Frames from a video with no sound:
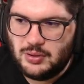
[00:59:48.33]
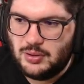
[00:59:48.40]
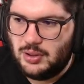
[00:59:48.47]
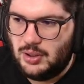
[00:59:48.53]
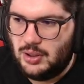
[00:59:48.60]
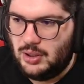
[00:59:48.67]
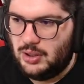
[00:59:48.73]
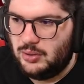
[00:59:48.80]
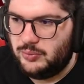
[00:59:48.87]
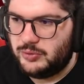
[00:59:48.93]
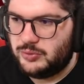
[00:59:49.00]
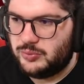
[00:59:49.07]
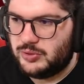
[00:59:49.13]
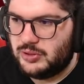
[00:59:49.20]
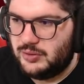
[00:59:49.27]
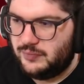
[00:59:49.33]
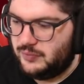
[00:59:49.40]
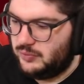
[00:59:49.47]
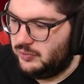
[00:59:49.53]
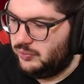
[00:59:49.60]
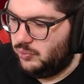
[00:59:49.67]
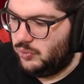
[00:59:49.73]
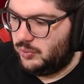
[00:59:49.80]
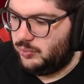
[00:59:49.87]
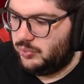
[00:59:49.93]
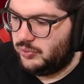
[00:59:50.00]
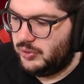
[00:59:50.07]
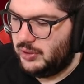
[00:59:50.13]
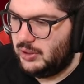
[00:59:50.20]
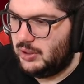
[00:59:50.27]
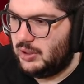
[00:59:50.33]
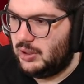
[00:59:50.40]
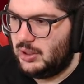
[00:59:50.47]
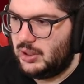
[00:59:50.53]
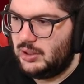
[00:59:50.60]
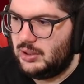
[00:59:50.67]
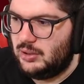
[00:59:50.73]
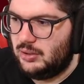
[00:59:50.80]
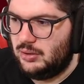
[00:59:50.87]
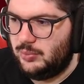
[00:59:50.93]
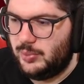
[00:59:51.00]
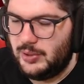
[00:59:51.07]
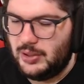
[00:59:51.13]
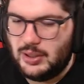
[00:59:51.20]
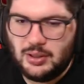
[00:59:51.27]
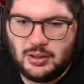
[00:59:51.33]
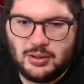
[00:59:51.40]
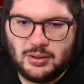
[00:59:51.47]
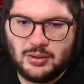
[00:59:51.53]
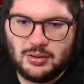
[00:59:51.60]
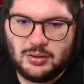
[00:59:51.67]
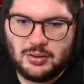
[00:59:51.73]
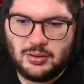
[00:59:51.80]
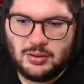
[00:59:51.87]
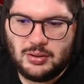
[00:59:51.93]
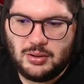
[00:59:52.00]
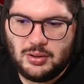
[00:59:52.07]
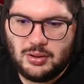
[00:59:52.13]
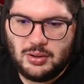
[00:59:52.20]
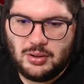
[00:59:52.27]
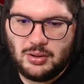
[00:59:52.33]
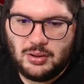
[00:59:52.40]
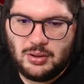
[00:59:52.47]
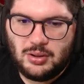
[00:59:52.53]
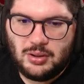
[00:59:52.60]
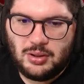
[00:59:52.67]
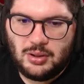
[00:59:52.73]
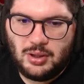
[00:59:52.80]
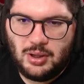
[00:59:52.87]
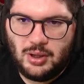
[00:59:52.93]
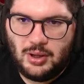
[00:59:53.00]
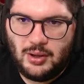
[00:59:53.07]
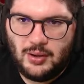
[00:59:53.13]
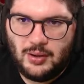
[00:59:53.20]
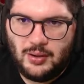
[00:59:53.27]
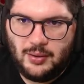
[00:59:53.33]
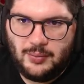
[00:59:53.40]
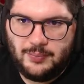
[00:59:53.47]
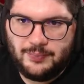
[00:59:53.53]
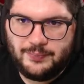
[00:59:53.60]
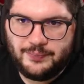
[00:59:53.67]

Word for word: uh, which would give you 1.8 in the bank. Um,